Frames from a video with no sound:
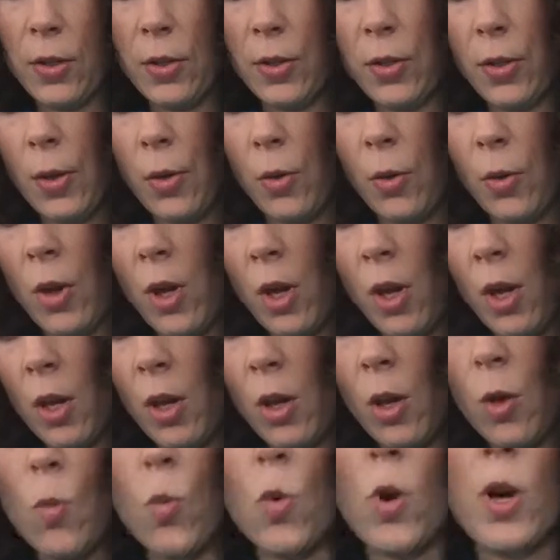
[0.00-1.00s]
So
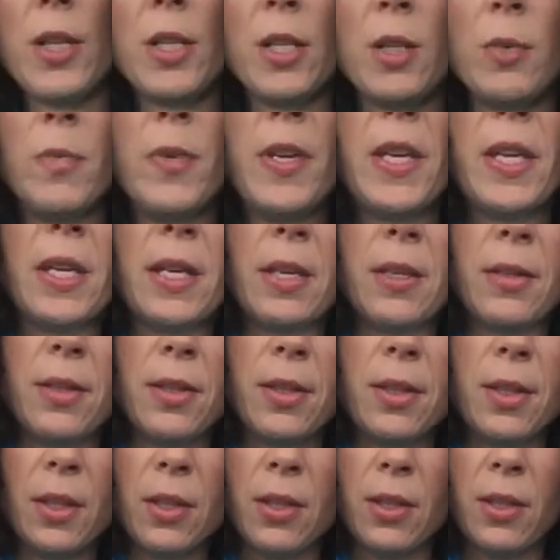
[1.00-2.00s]
you want to be
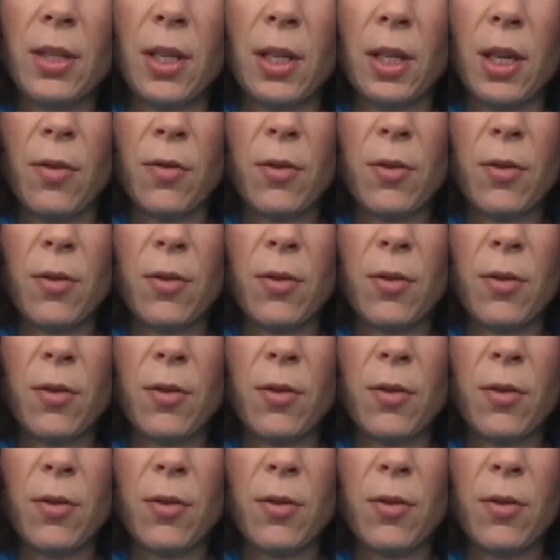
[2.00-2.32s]
consistent.